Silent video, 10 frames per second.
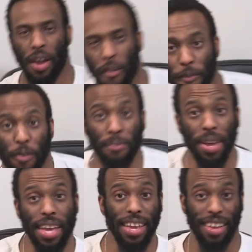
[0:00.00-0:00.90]
For
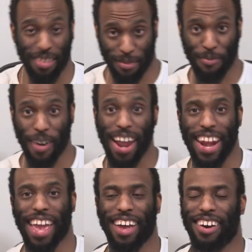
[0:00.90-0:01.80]
me, right
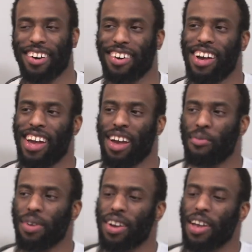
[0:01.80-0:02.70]
now,
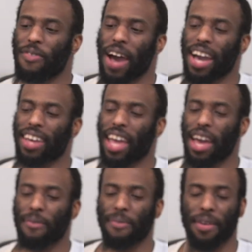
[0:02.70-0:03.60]
bro, if I could
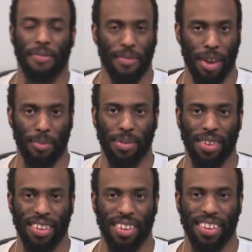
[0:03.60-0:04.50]
have my
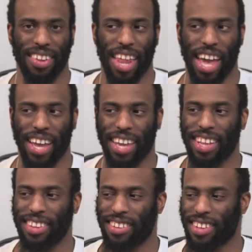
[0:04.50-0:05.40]
family, like,
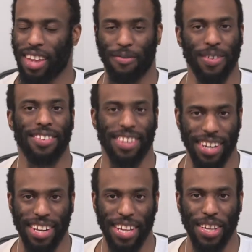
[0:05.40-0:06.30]
in the same
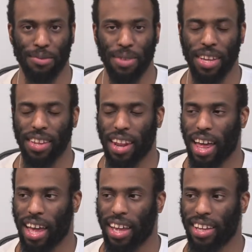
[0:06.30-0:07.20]
vicinity as me,
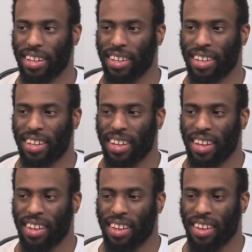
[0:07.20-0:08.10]
like,
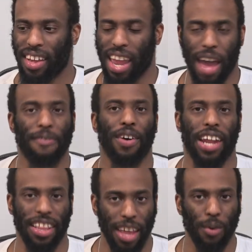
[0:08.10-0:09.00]
and I felt
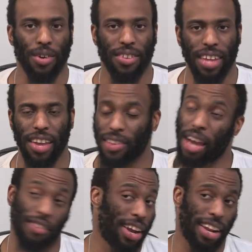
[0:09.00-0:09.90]
like they were safe.
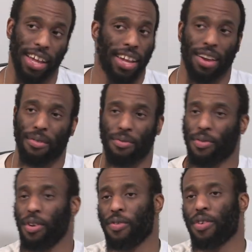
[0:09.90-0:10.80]
Now, granted,
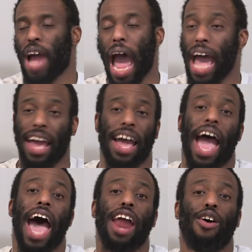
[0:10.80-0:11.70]
for real,
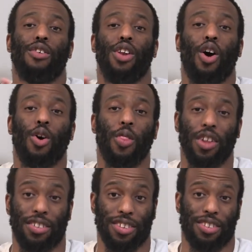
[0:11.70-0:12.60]
I don't know
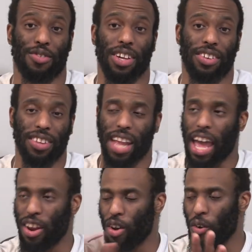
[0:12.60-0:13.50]
their situation.
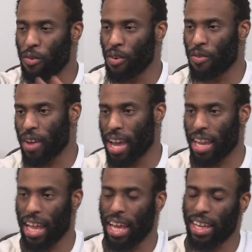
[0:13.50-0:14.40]
I know for a
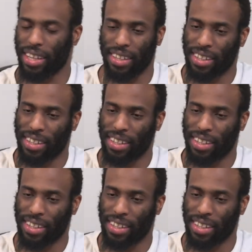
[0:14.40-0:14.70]
fact, like,